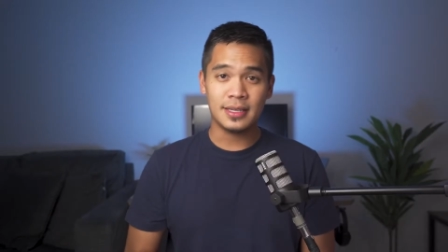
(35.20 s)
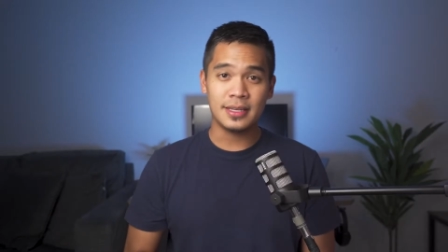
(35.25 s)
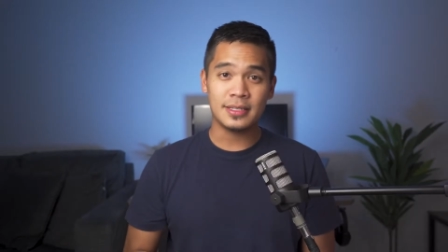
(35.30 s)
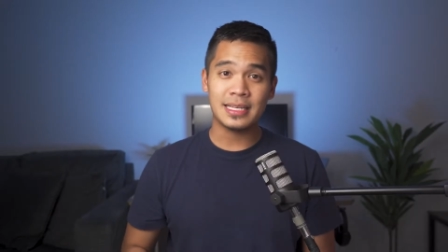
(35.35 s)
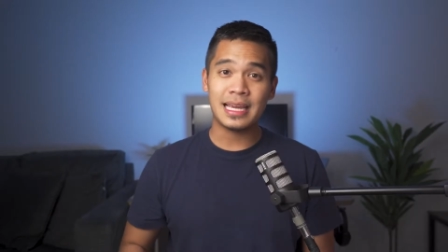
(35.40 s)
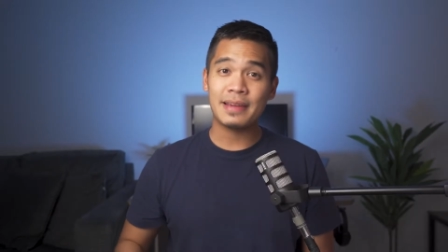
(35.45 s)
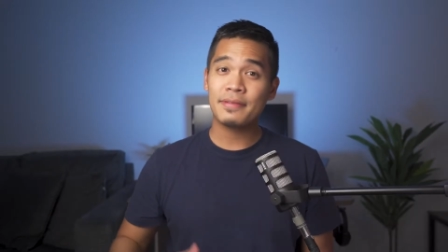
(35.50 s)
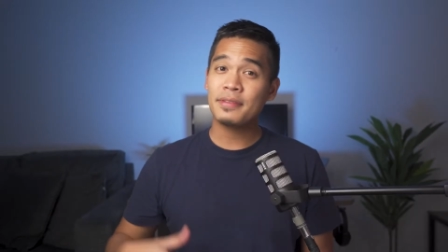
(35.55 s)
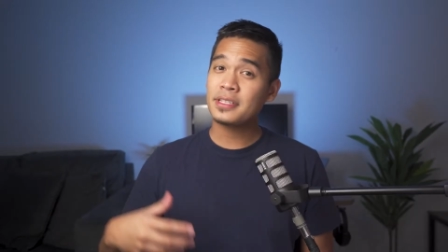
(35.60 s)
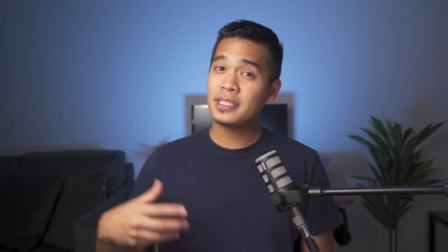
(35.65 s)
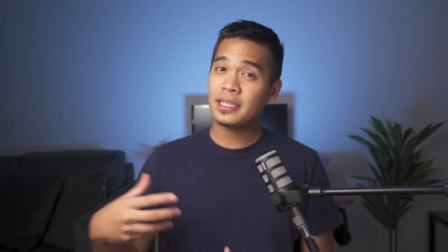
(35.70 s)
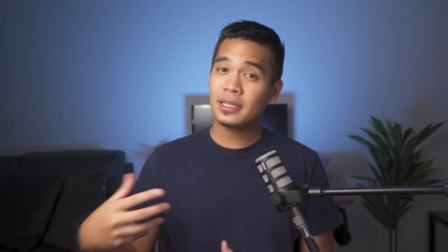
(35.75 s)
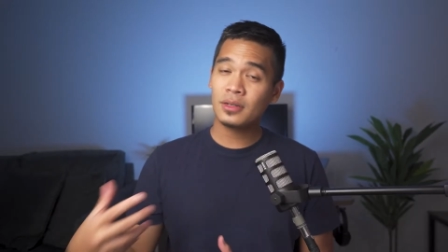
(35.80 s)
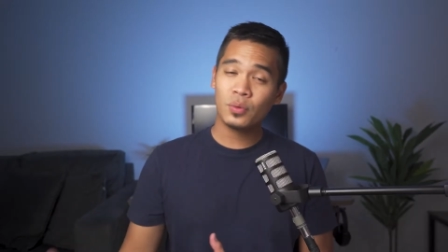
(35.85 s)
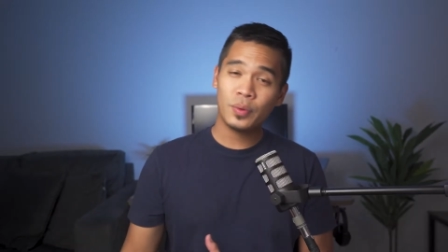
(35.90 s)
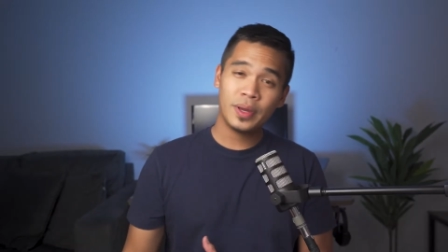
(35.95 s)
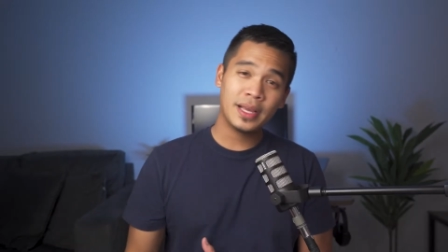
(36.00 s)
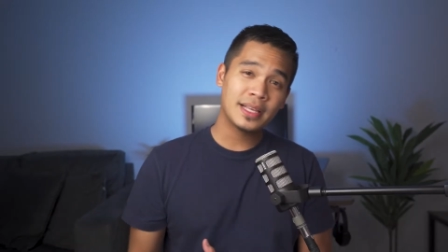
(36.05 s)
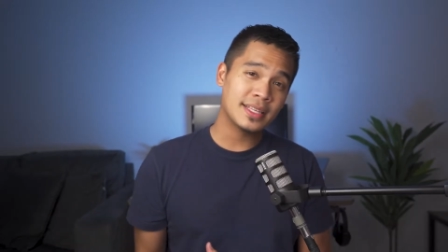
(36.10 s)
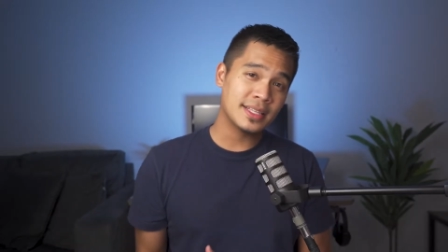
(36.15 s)
tees every
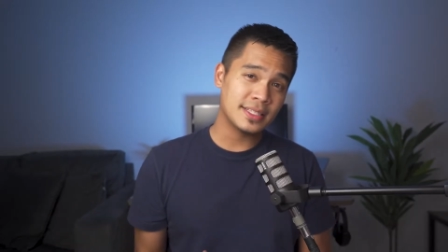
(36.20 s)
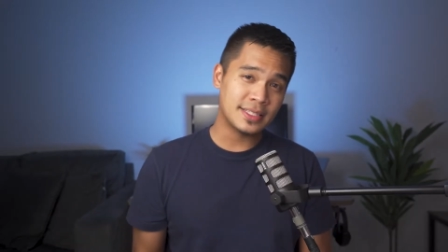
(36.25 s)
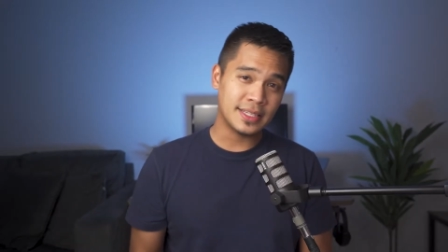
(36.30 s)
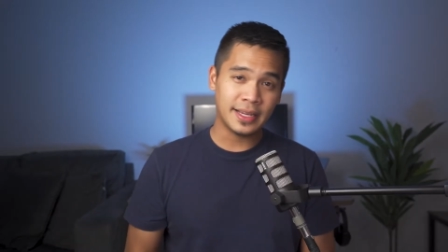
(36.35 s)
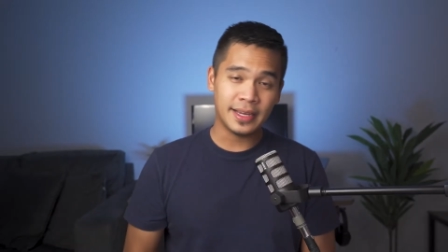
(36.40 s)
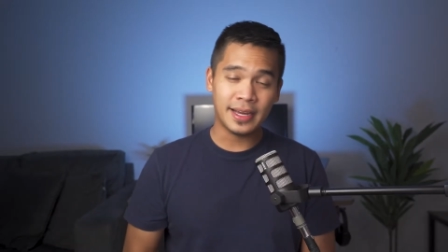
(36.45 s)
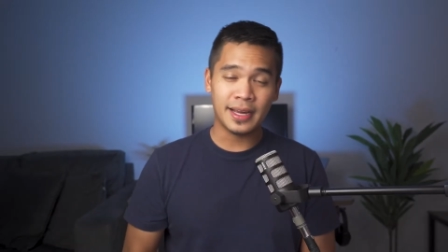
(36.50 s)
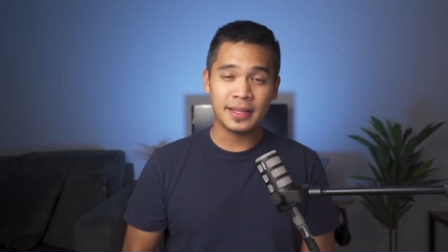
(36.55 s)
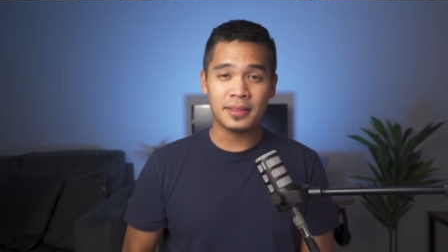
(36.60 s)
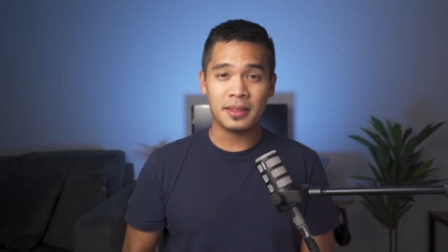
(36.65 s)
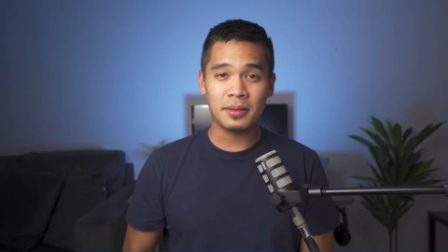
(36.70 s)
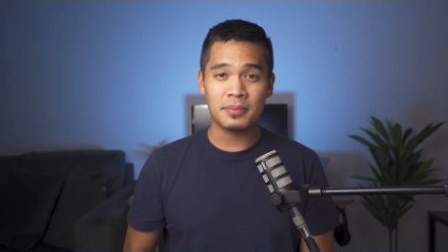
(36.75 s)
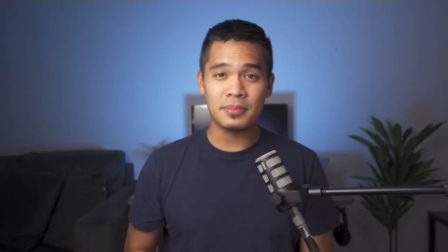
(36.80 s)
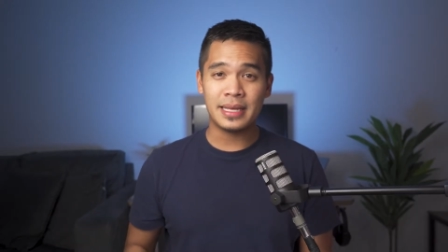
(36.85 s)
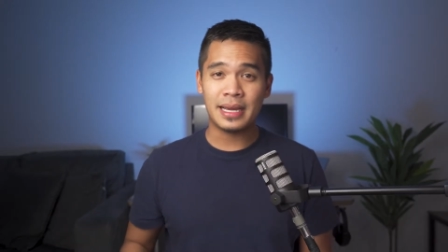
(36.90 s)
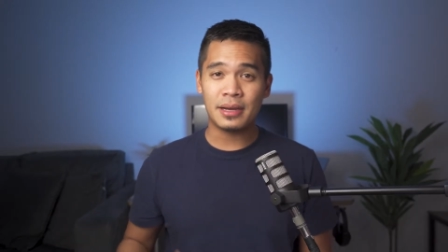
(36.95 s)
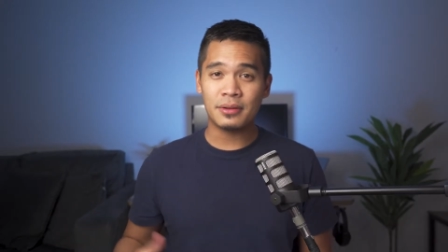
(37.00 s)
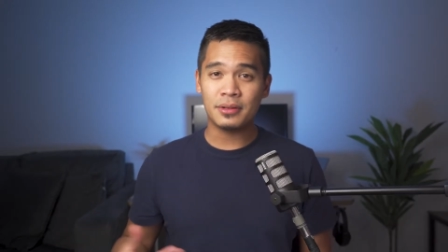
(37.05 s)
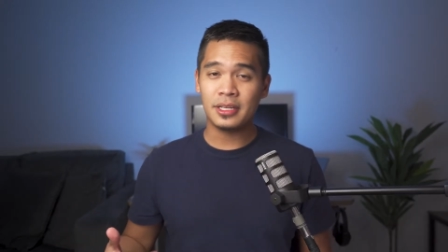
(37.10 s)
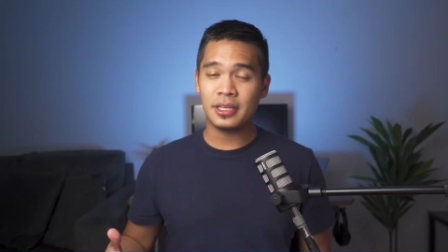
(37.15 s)
single week since I got them
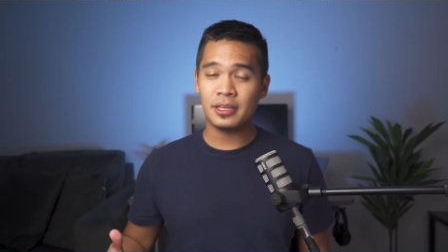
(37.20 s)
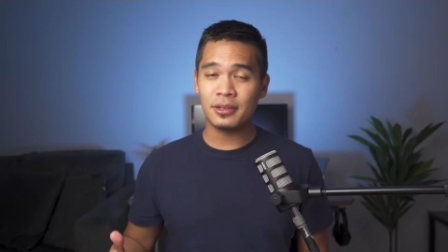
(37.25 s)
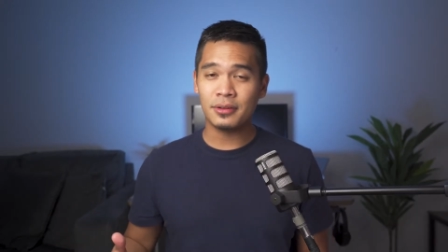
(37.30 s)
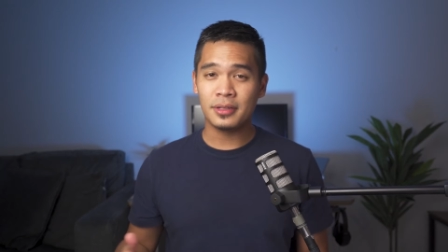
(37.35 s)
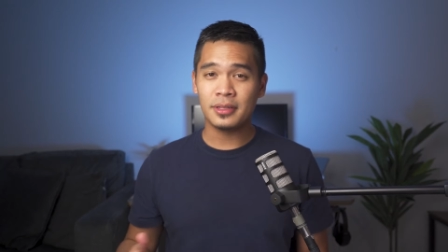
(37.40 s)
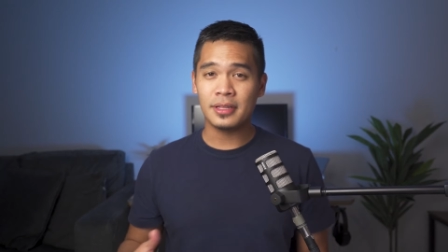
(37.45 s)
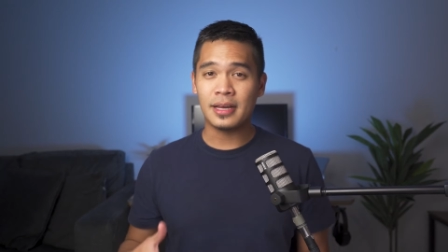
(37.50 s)
down here